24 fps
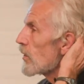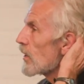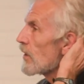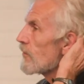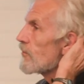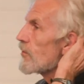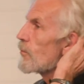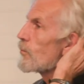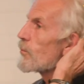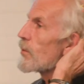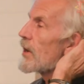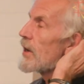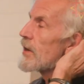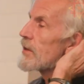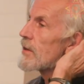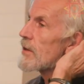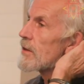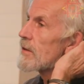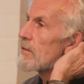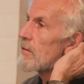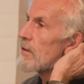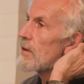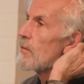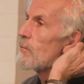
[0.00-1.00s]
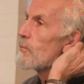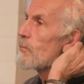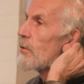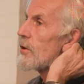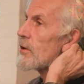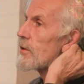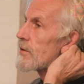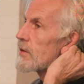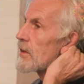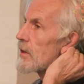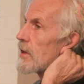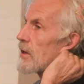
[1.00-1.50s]
we have applied that in
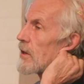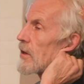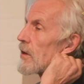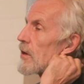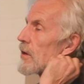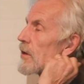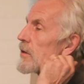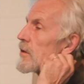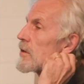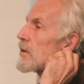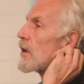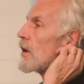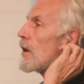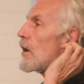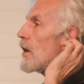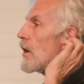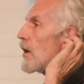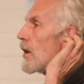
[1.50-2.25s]
particular